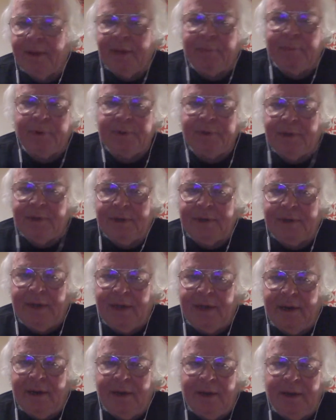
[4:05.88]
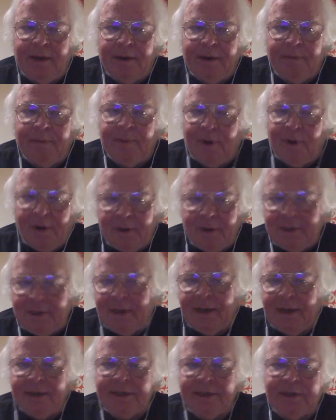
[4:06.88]
person has had any
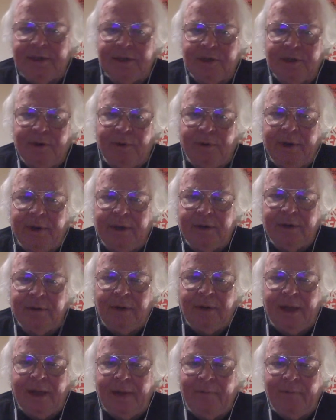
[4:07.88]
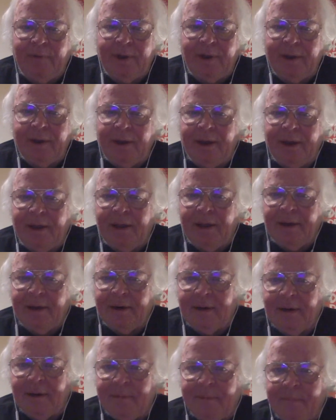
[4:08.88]
contact since going into
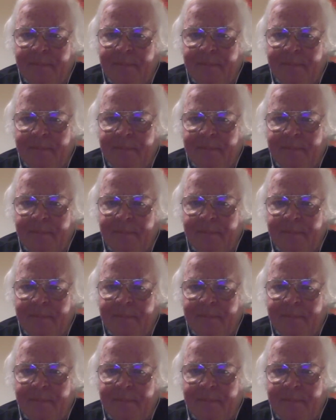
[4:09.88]
Latvia,